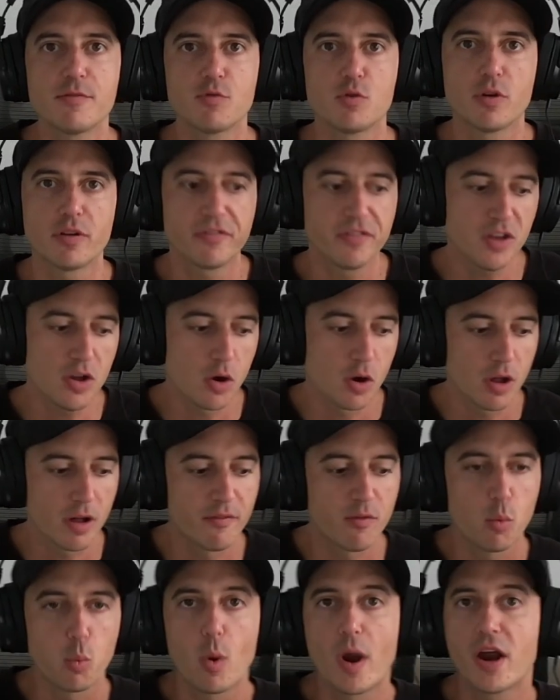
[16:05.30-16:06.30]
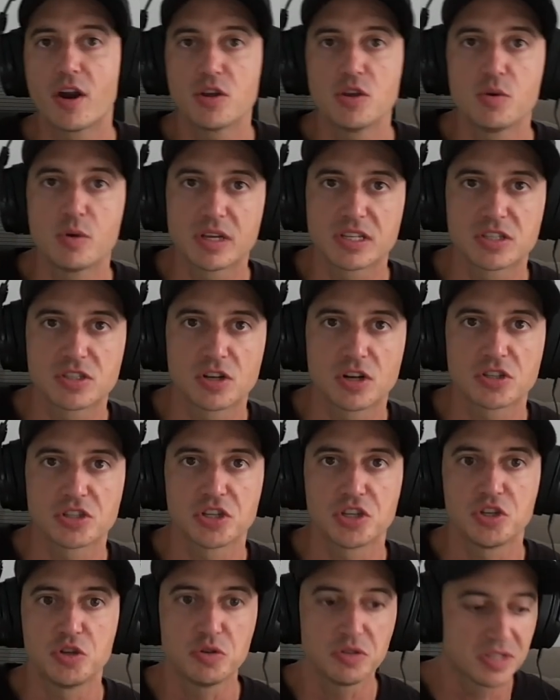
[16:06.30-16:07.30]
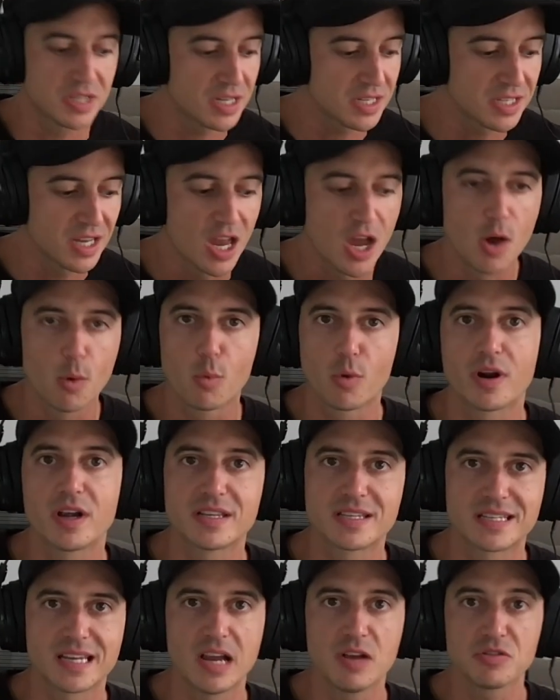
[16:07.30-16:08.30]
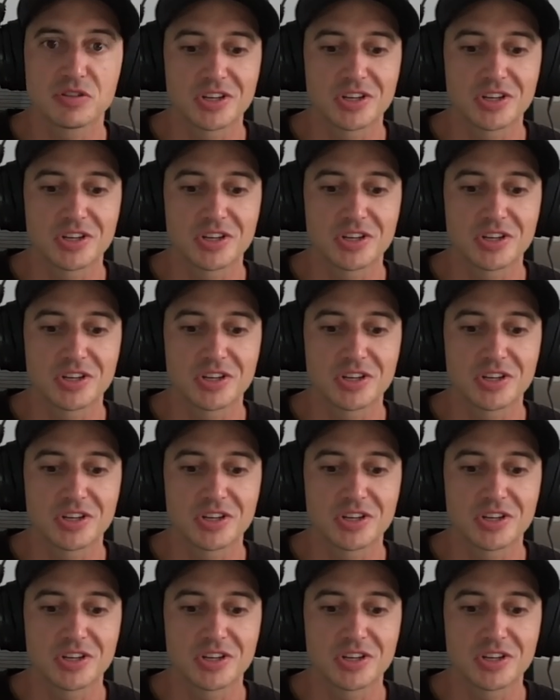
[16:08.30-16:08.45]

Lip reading: you a feel of where you can start to use this, where it sounds